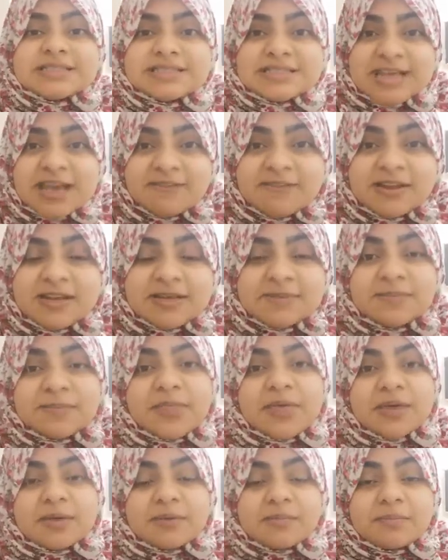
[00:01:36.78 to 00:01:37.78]

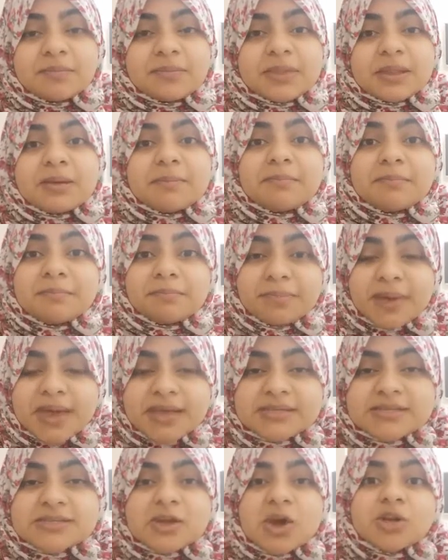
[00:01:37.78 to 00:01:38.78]
develop them
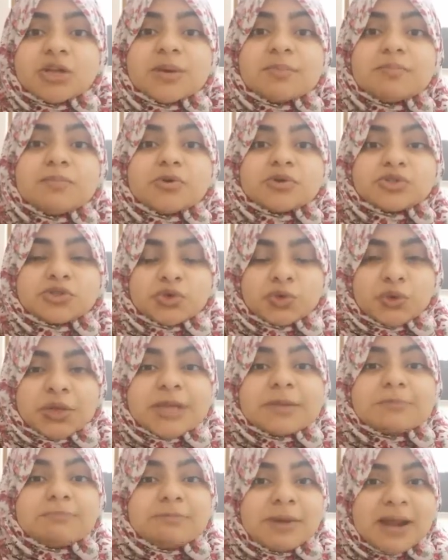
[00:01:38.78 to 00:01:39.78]
based on a
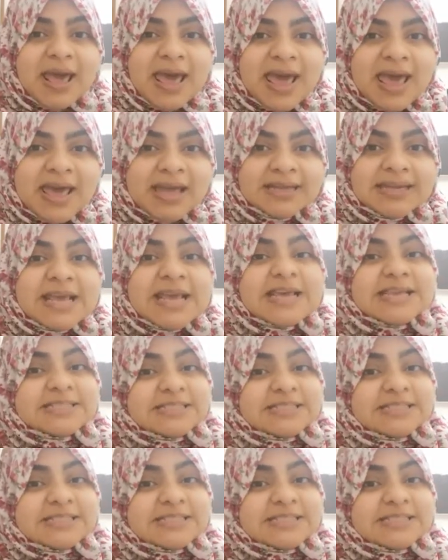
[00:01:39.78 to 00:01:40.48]
motoric plan